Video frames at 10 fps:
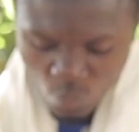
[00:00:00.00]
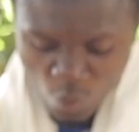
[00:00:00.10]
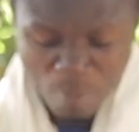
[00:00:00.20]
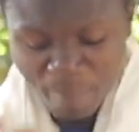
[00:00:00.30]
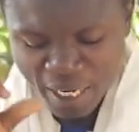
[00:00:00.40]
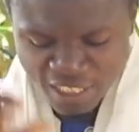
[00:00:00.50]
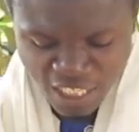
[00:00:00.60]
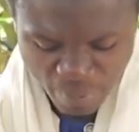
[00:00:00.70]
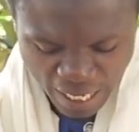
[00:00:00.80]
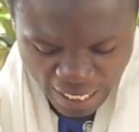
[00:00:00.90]
Unipa bi
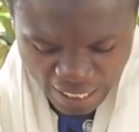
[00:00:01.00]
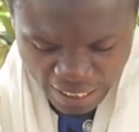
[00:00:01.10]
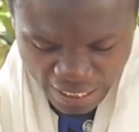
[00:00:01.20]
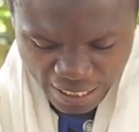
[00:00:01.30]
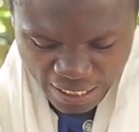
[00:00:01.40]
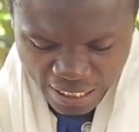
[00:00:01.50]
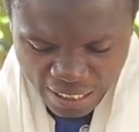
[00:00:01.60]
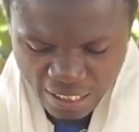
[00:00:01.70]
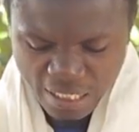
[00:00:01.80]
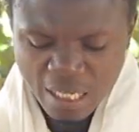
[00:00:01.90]
enti pa.
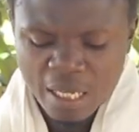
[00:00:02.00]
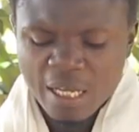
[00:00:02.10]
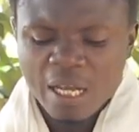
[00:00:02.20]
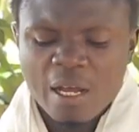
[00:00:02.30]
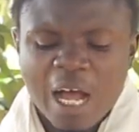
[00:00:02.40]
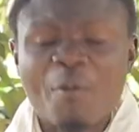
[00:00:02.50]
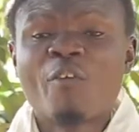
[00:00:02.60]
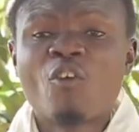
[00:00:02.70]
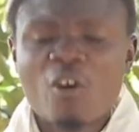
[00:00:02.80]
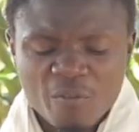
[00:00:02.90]

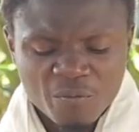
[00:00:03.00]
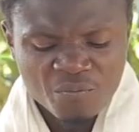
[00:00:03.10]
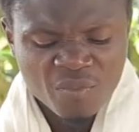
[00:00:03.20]
Arafo.